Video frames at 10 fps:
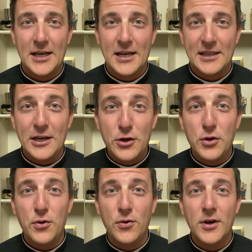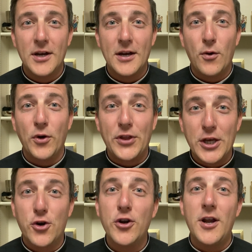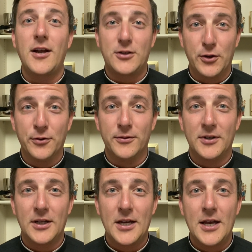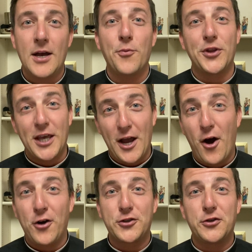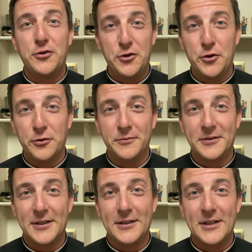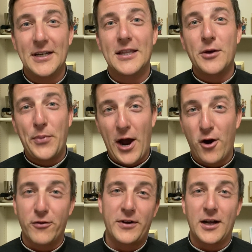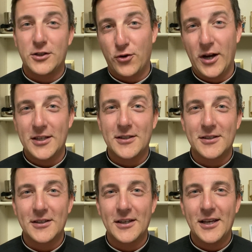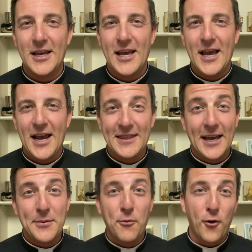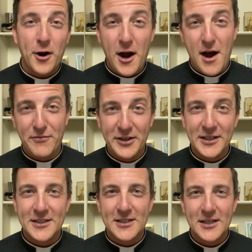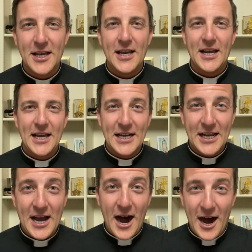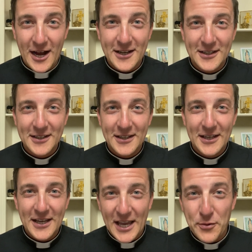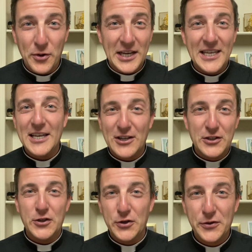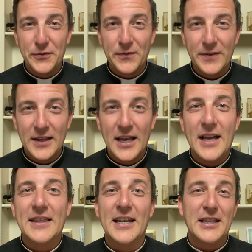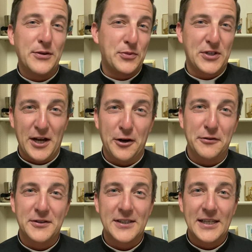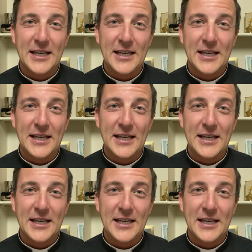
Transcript: They knew what they could not do, but they also knew the power of God's grace. And they had more confidence in God and what he could do than in themselves.